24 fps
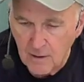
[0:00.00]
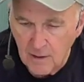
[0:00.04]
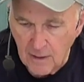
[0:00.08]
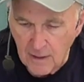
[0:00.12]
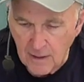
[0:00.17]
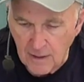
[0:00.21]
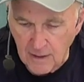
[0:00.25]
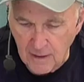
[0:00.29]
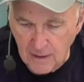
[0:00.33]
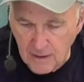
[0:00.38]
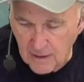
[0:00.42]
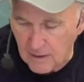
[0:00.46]

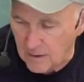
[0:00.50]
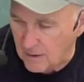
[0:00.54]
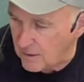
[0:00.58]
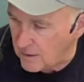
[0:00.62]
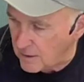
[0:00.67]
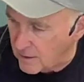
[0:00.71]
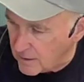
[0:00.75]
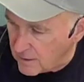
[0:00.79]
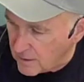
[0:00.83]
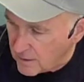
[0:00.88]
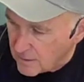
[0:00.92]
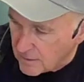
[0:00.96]

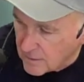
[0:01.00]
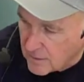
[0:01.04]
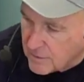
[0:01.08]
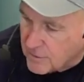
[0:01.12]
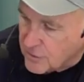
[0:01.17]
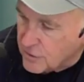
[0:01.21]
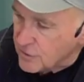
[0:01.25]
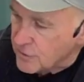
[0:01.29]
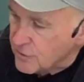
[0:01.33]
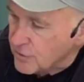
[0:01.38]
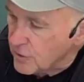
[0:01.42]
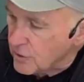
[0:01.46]
And let's
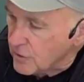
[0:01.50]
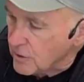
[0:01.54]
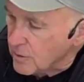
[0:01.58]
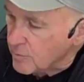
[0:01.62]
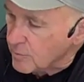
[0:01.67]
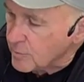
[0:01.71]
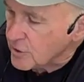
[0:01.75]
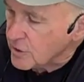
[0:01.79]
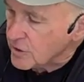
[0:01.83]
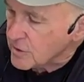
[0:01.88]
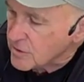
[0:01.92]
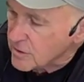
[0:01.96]
just turn it
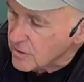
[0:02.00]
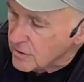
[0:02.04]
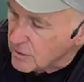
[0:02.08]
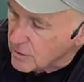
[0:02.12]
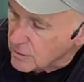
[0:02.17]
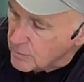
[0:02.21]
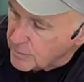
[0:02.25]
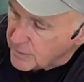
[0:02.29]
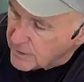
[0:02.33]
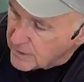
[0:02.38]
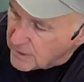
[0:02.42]
up just a little bit